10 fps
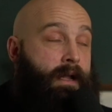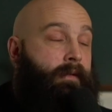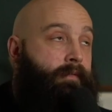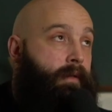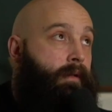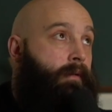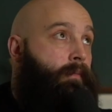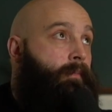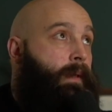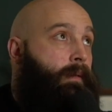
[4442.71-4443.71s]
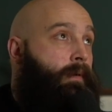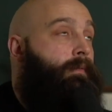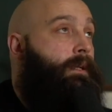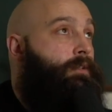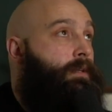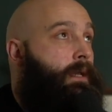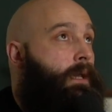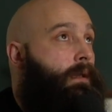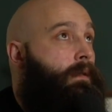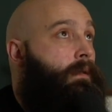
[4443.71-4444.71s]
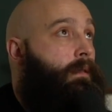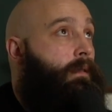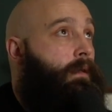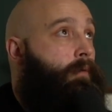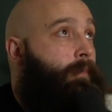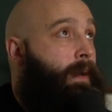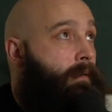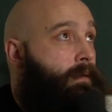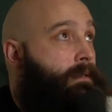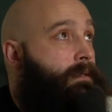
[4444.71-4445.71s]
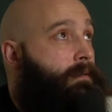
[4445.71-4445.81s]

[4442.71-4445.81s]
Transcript: have a big privilege in that your parents